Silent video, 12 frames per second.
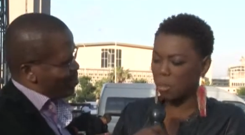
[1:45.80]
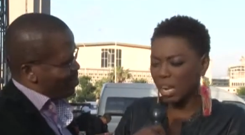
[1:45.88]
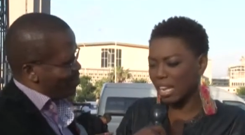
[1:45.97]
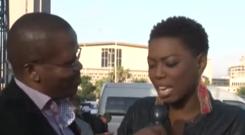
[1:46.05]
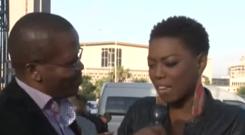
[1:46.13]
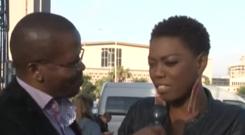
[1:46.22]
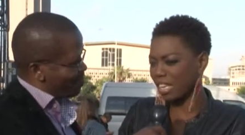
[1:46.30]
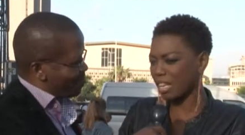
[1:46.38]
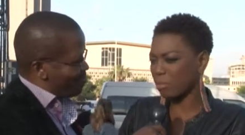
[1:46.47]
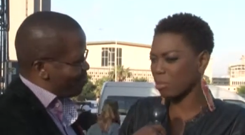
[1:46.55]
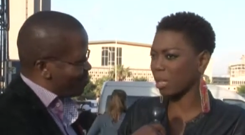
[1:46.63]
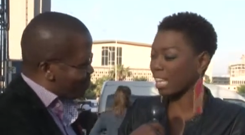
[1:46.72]
Speaker 1: People are loving
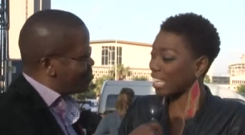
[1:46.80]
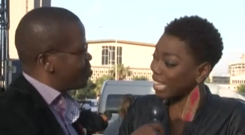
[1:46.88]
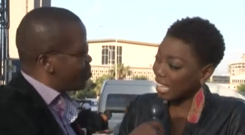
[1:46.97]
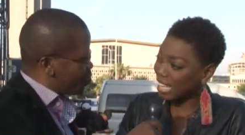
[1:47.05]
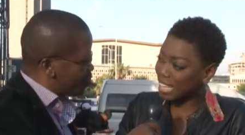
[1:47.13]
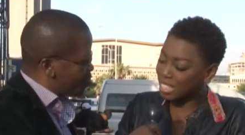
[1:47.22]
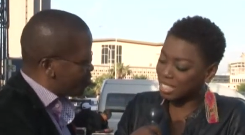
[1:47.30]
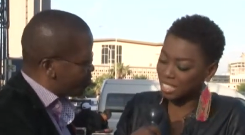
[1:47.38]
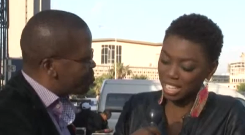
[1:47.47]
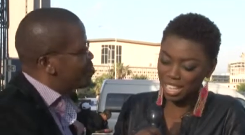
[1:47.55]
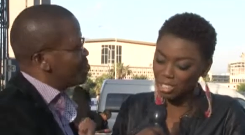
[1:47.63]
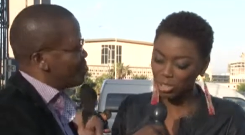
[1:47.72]
it. People are getting it. They're